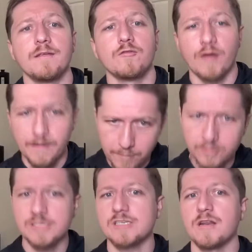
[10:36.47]
Graham
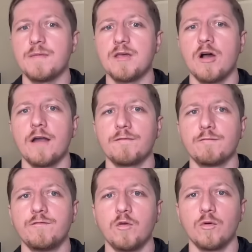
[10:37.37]
Mertz is going to be gone
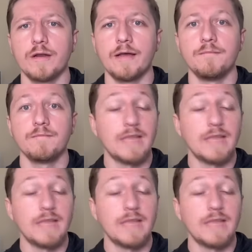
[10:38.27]
from Florida.